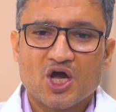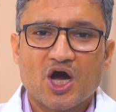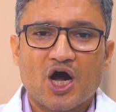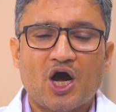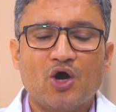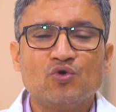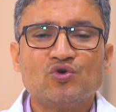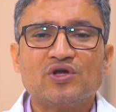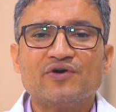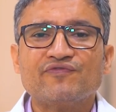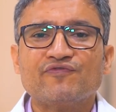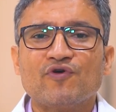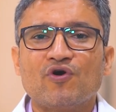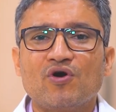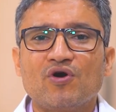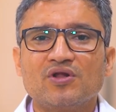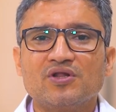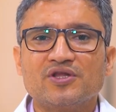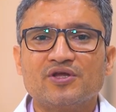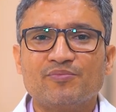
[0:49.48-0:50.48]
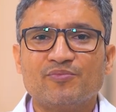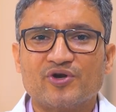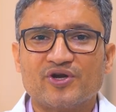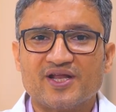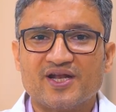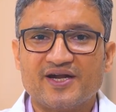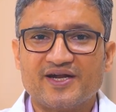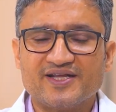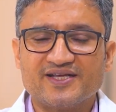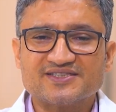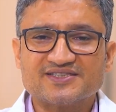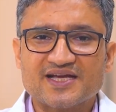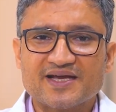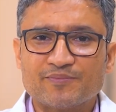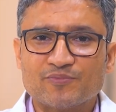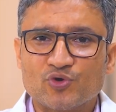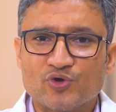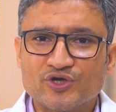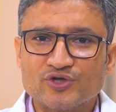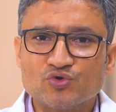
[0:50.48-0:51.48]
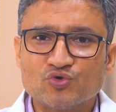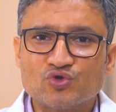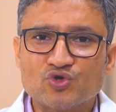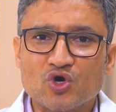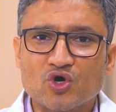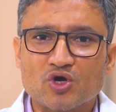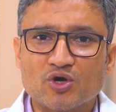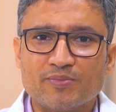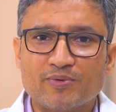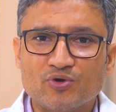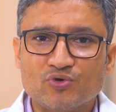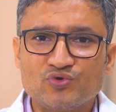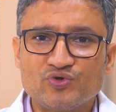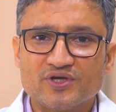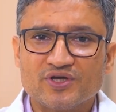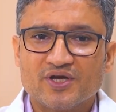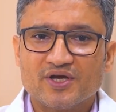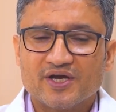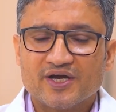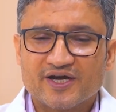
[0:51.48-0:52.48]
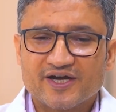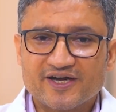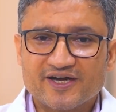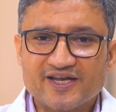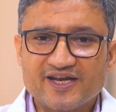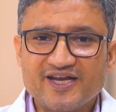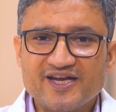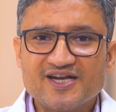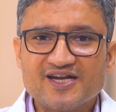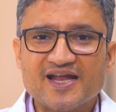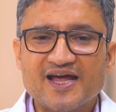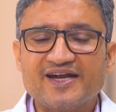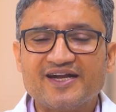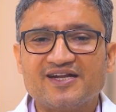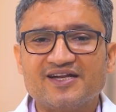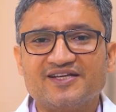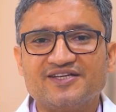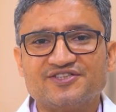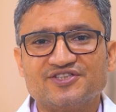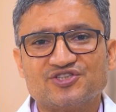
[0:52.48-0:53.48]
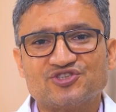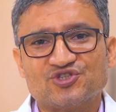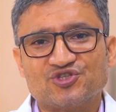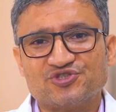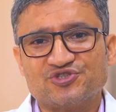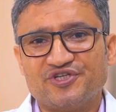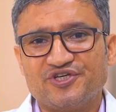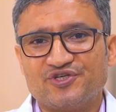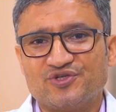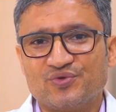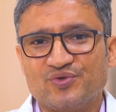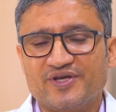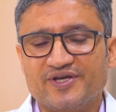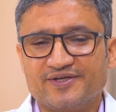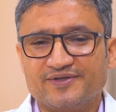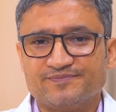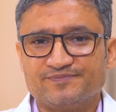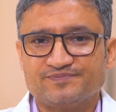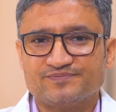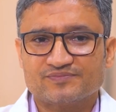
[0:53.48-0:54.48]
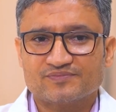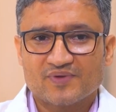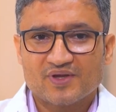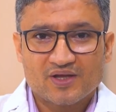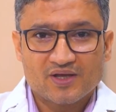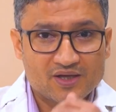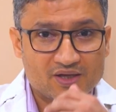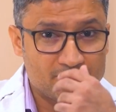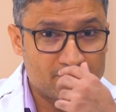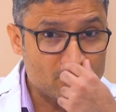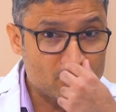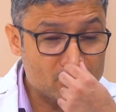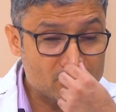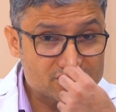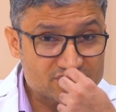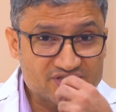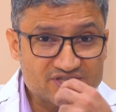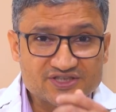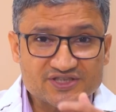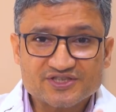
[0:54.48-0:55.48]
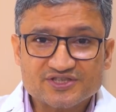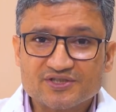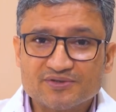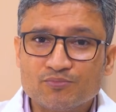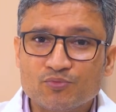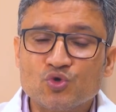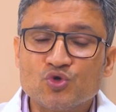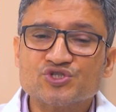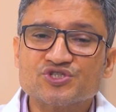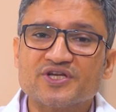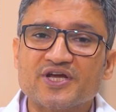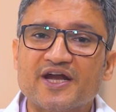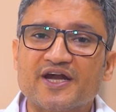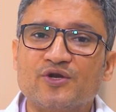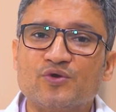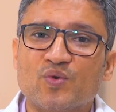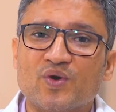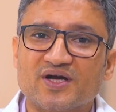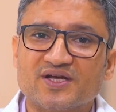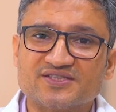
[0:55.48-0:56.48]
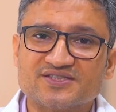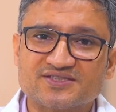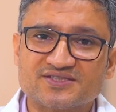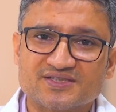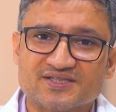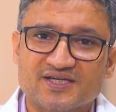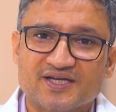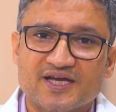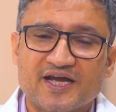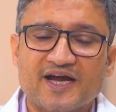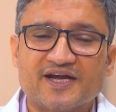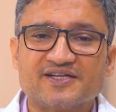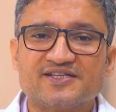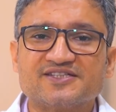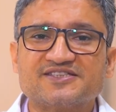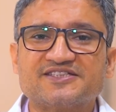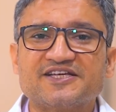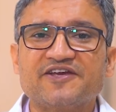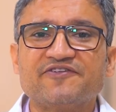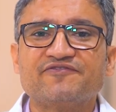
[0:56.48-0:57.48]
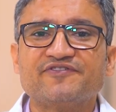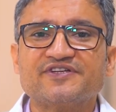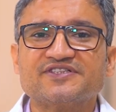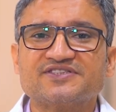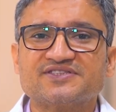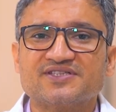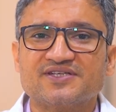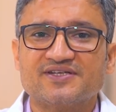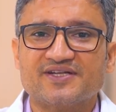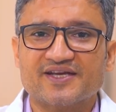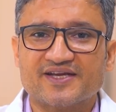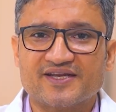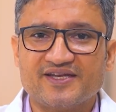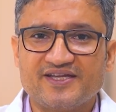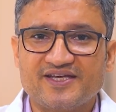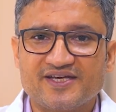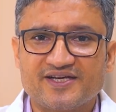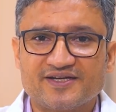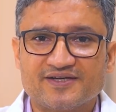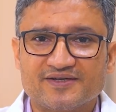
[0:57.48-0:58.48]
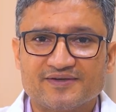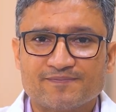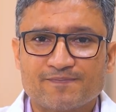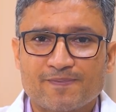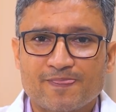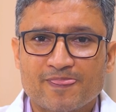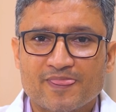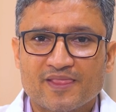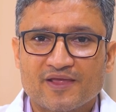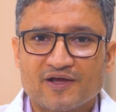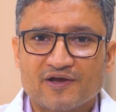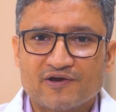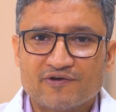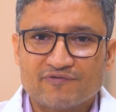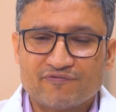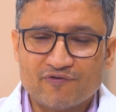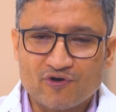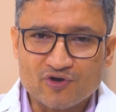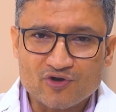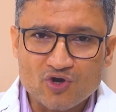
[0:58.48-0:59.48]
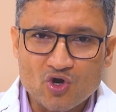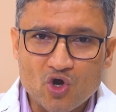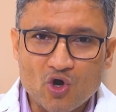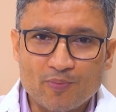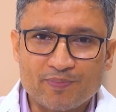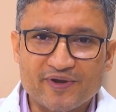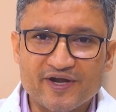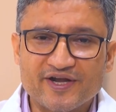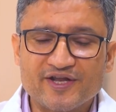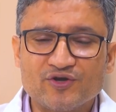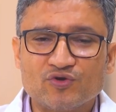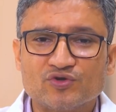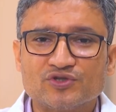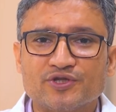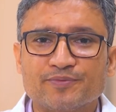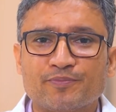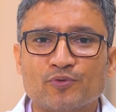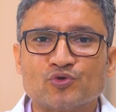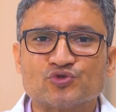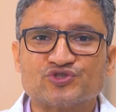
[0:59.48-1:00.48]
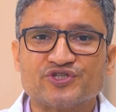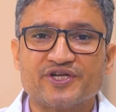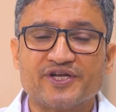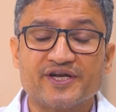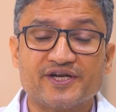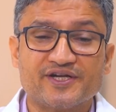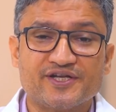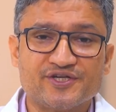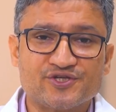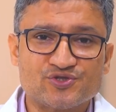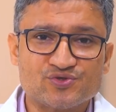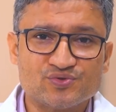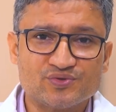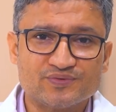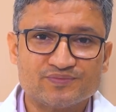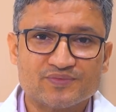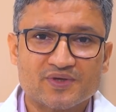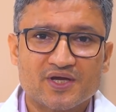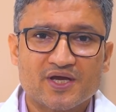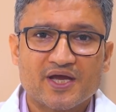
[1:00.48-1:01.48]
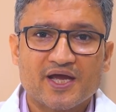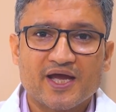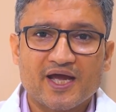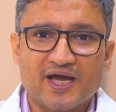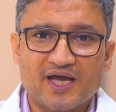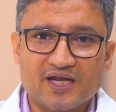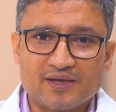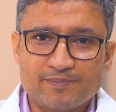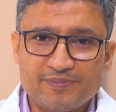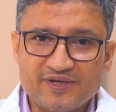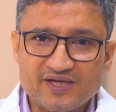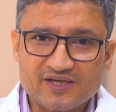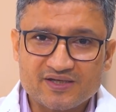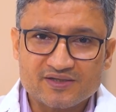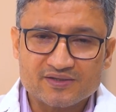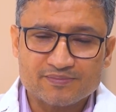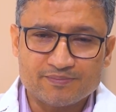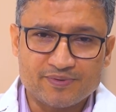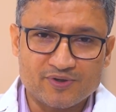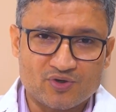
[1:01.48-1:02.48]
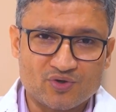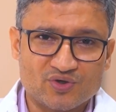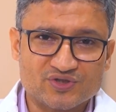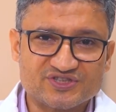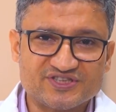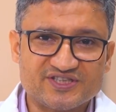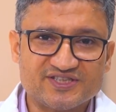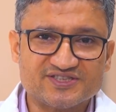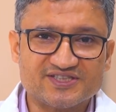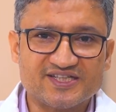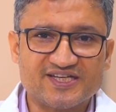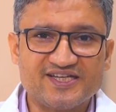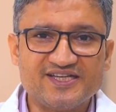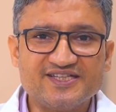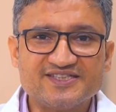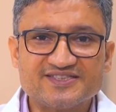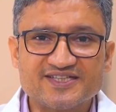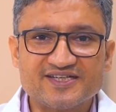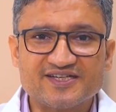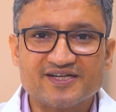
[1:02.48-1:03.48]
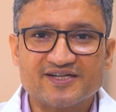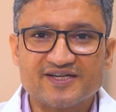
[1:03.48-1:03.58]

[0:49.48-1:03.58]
Out of all the modalities, I am going to talk about green light laser surgery today because this is the most advanced and the safest technique for operating on the prostatic tissue albeit because it is a recent